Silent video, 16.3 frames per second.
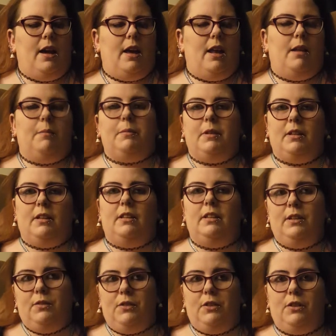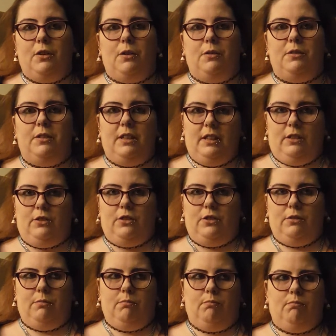and I'm gonna leave to go
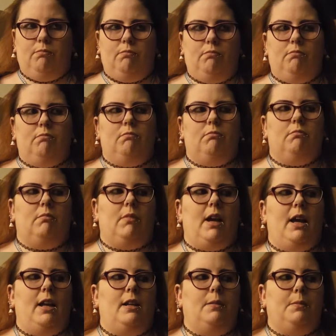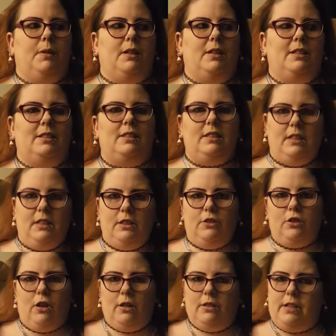teach and I'm going to
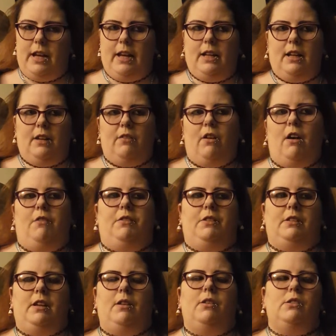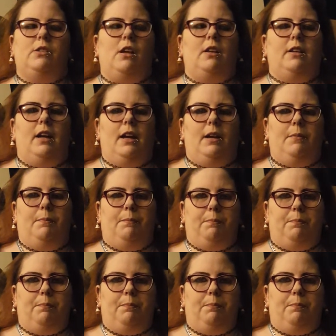teach all day and have office hours all day.